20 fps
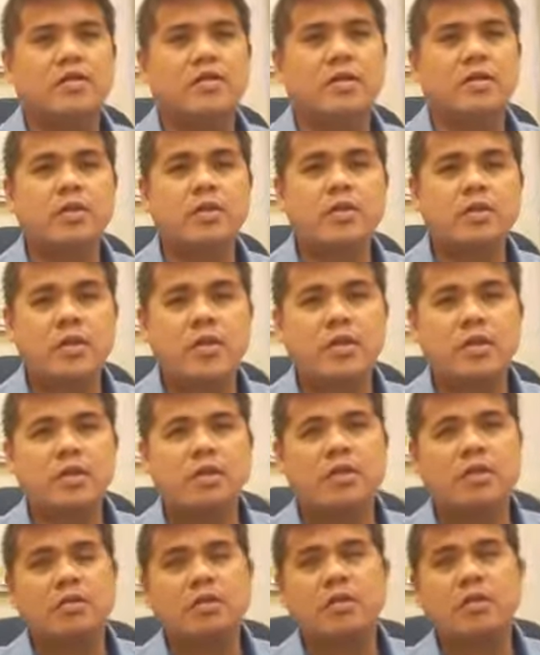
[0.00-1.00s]
the unique
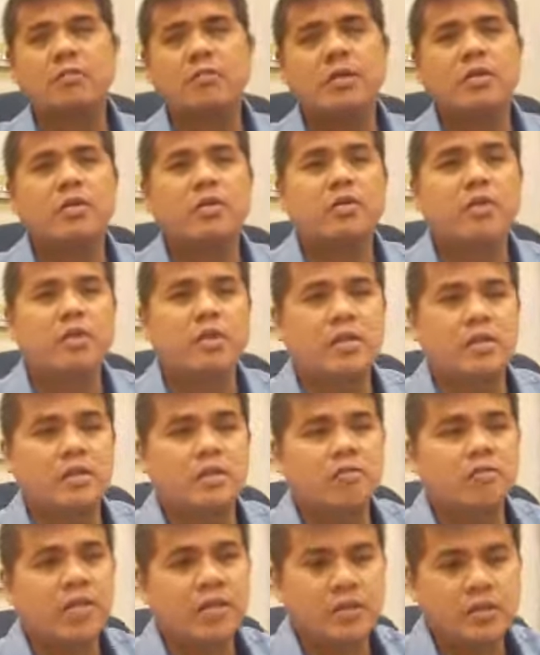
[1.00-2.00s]
or minority
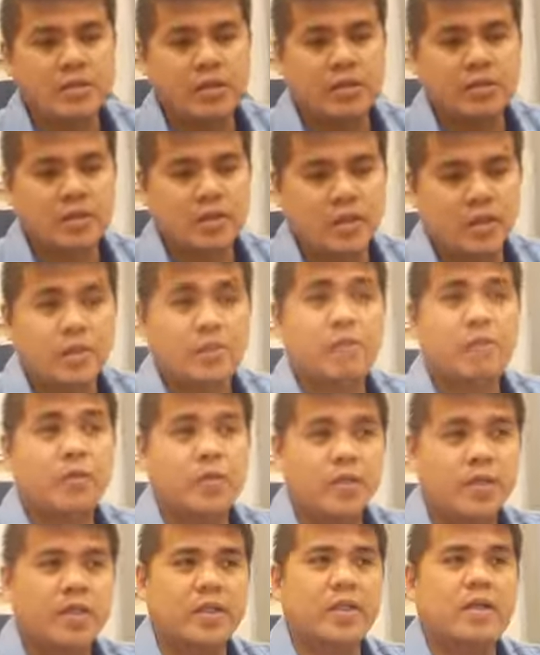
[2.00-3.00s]
voices are
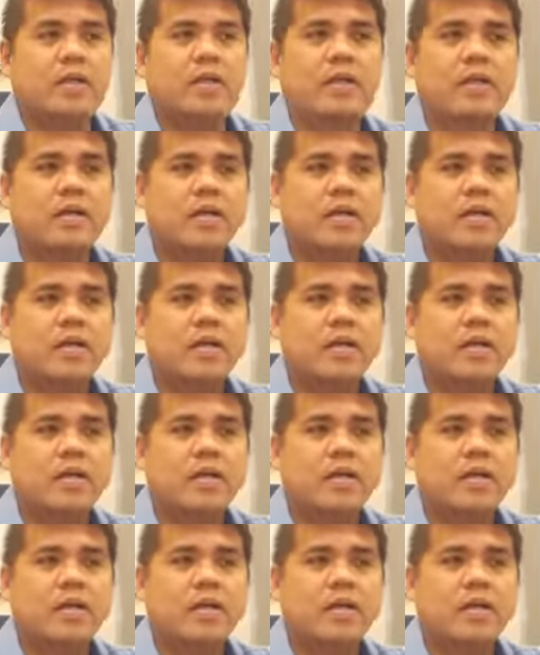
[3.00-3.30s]
important